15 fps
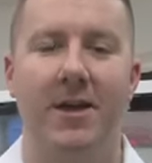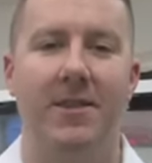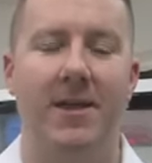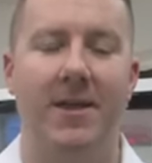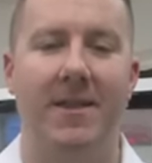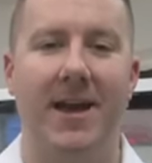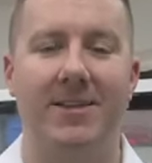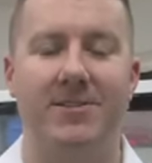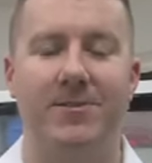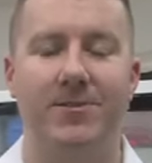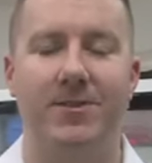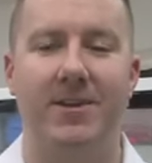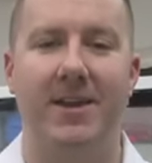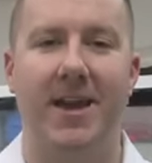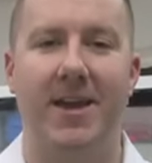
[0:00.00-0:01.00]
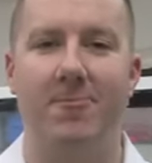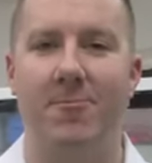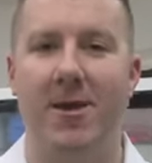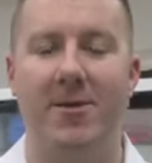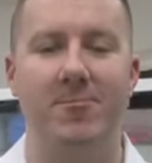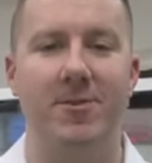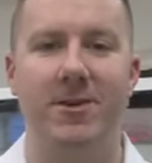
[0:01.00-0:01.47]
then that tooth decay
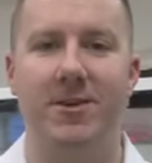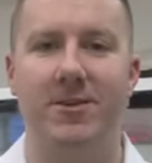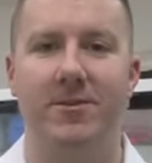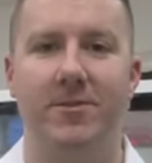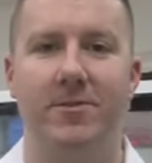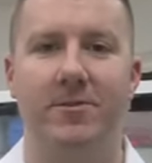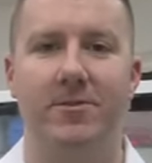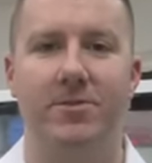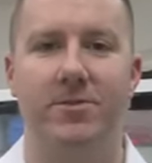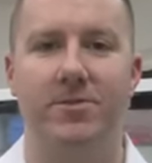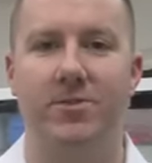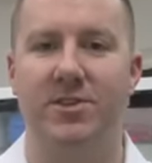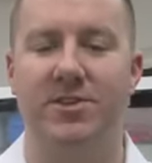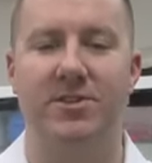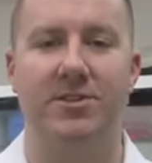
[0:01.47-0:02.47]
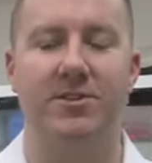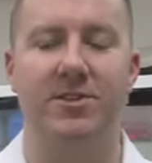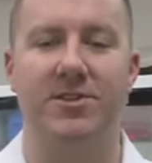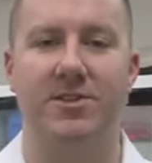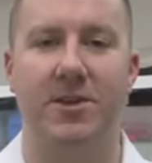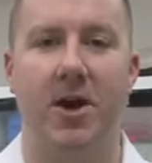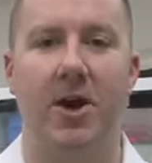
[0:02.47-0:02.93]
may be just
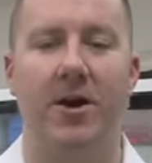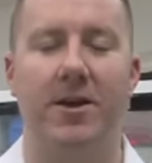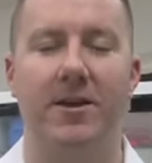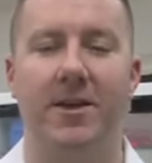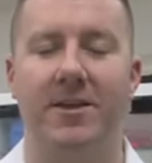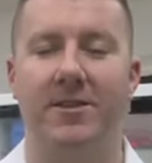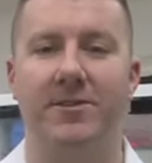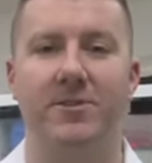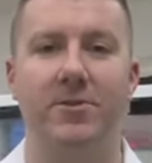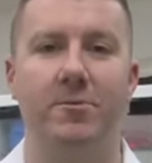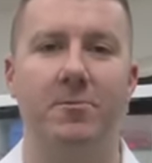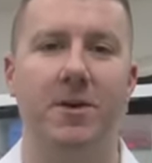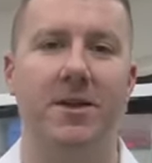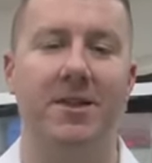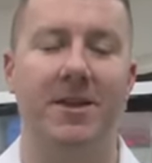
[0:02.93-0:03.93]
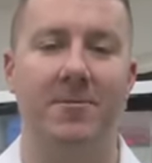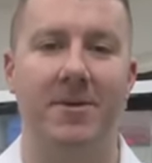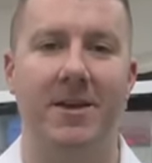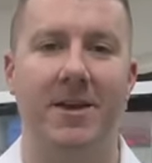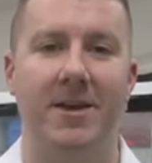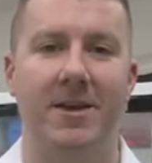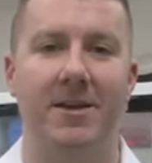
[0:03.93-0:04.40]
discarded and the tooth be
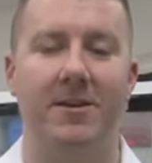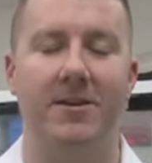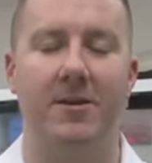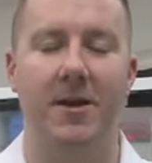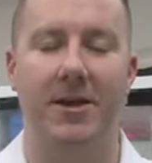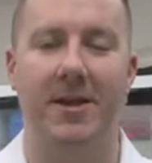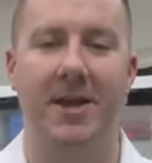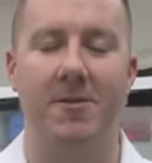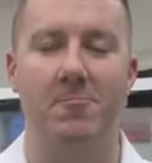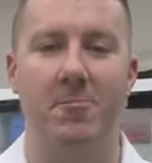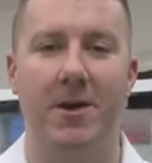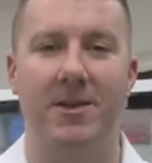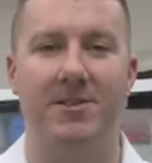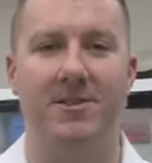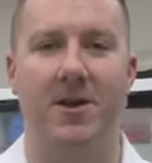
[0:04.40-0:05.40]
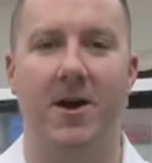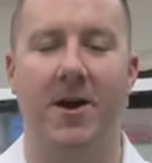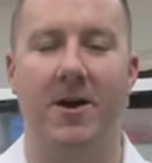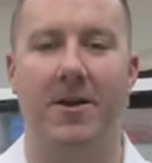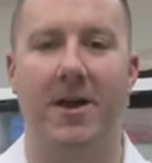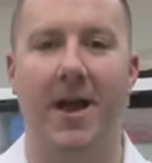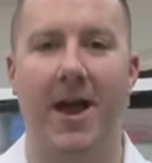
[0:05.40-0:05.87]
eliminated, again, based
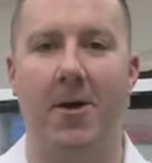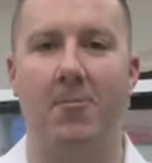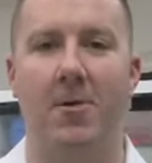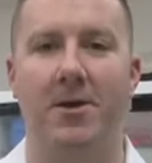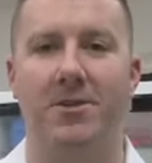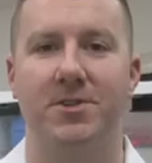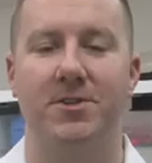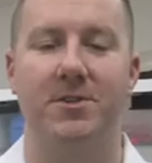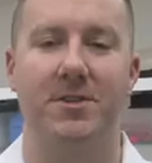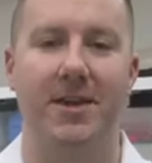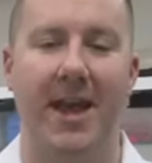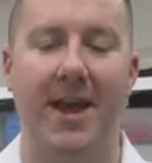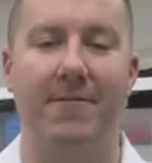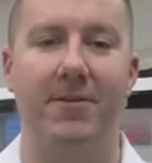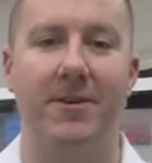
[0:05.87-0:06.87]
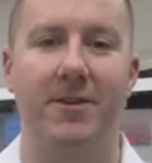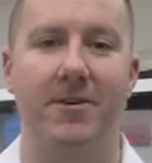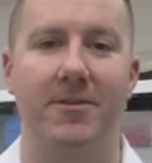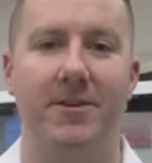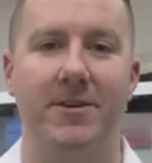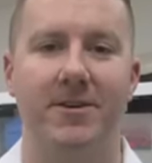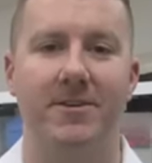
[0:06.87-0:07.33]
on how much cavity
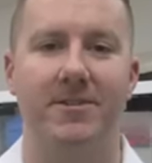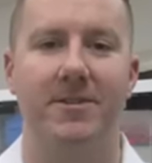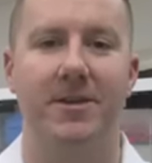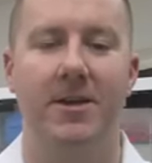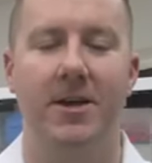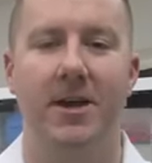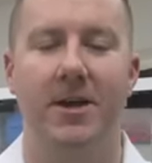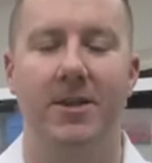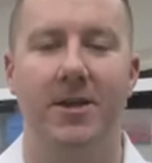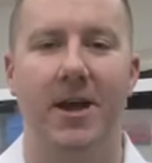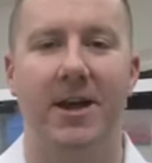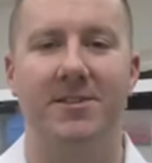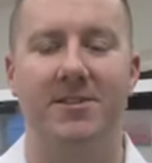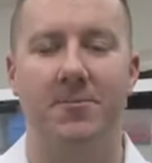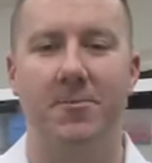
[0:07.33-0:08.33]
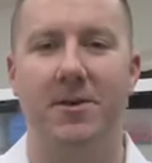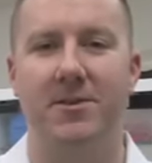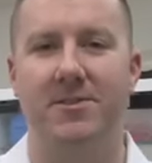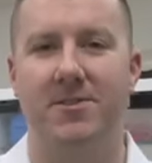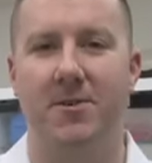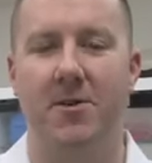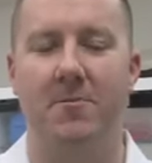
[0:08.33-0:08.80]
there is. There has to be a
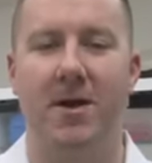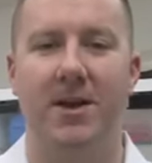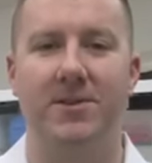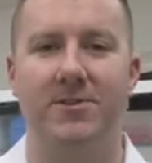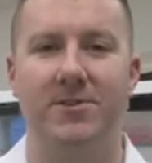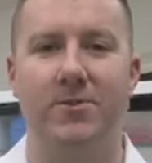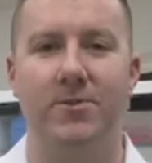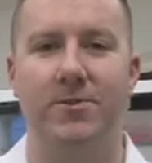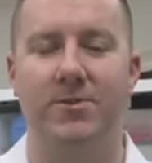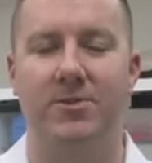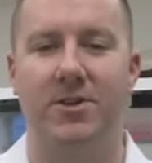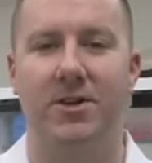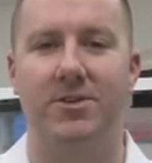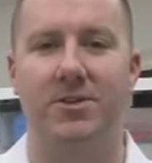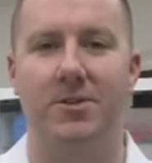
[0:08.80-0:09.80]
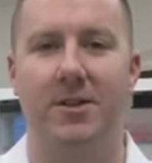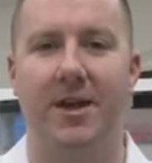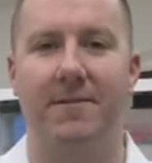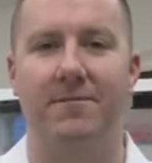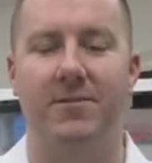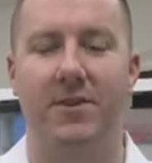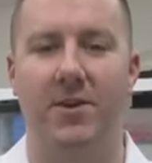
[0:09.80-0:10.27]
certain amount of tooth structure
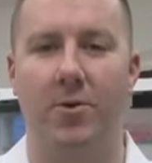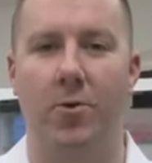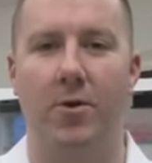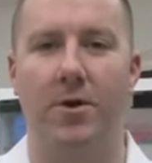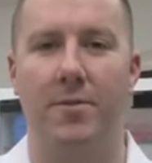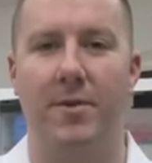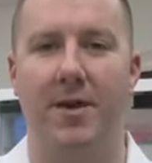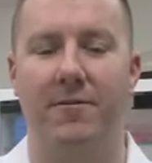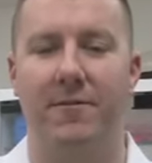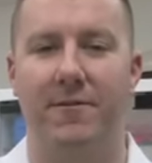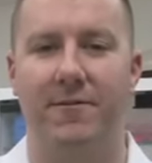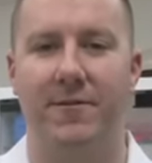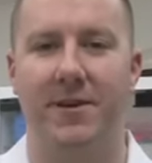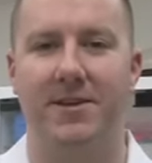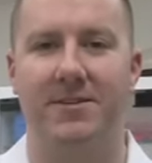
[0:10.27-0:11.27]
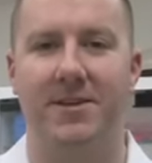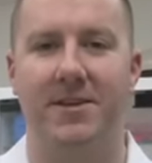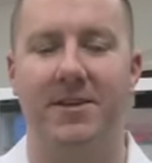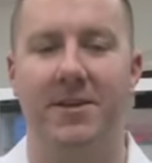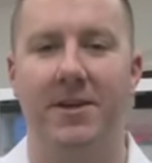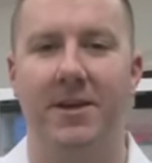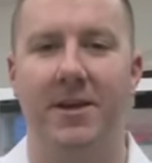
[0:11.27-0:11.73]
left in order to be able to fix it.